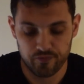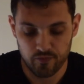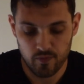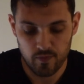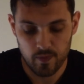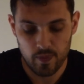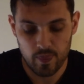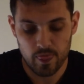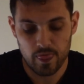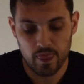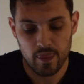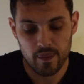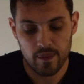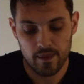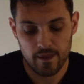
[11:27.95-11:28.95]

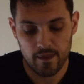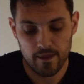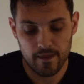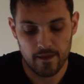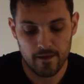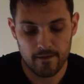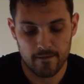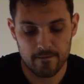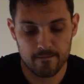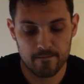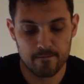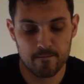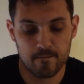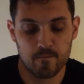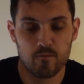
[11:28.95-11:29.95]

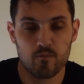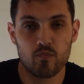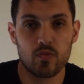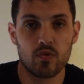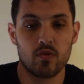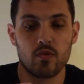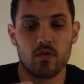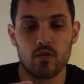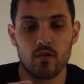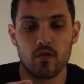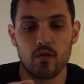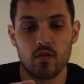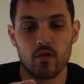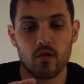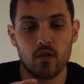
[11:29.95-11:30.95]

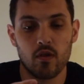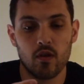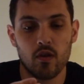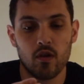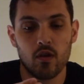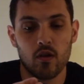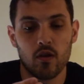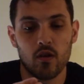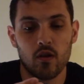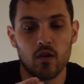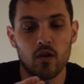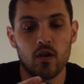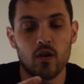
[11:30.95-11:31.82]
Nothing is said.